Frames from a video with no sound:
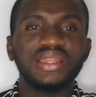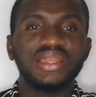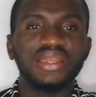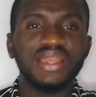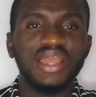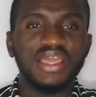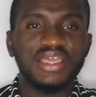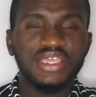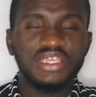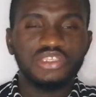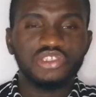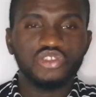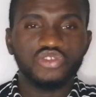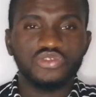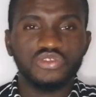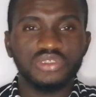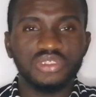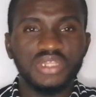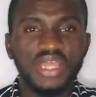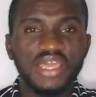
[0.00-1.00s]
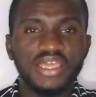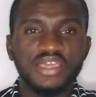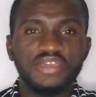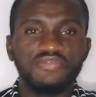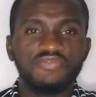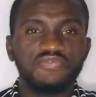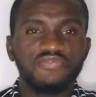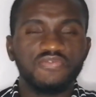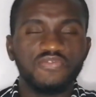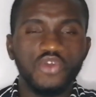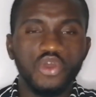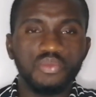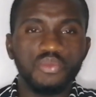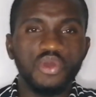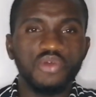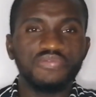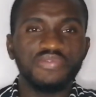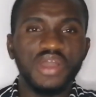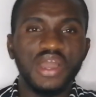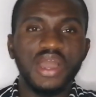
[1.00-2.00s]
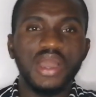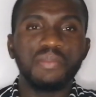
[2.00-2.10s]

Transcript: like a form of